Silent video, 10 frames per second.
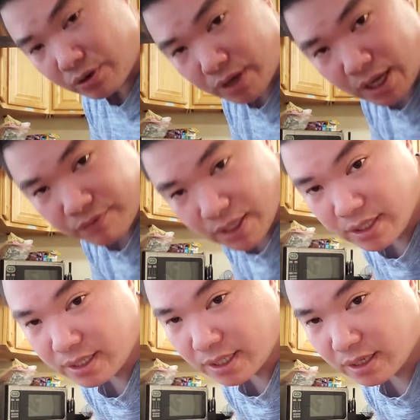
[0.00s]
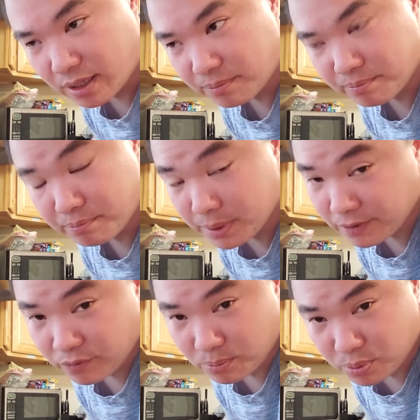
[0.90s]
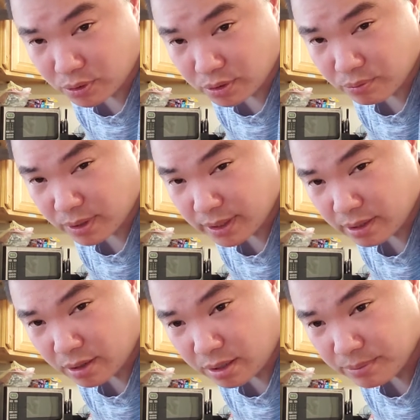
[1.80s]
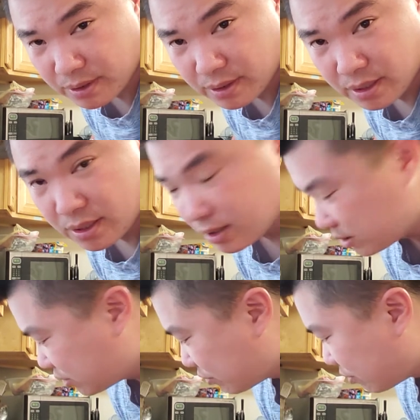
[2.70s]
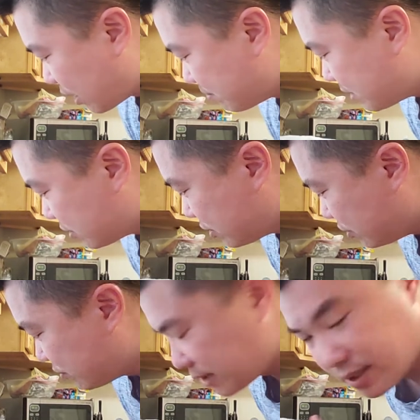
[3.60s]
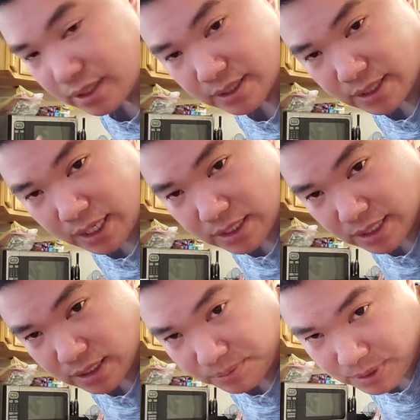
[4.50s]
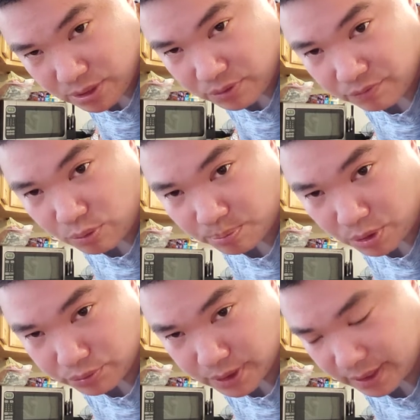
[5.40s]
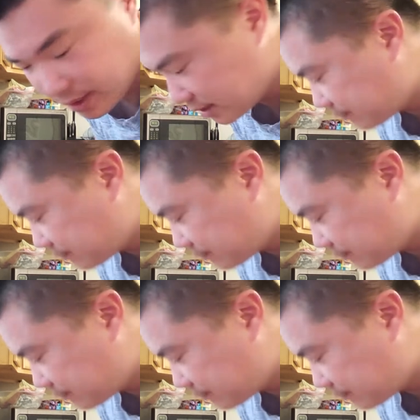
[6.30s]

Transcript: don't have any beef or pork right now on me. So I'm just using this as a substitute for protein.